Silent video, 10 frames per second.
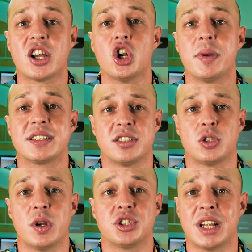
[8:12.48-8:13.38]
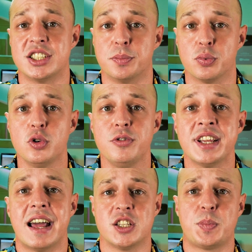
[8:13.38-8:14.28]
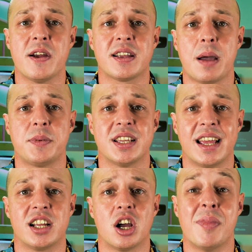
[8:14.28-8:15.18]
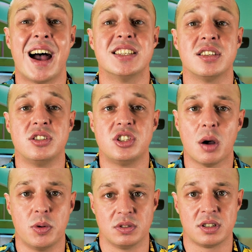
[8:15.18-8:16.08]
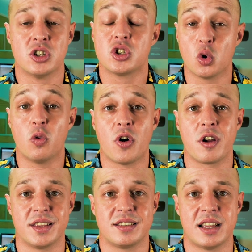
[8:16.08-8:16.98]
economic situation has improved and its per capita income has doubled so far this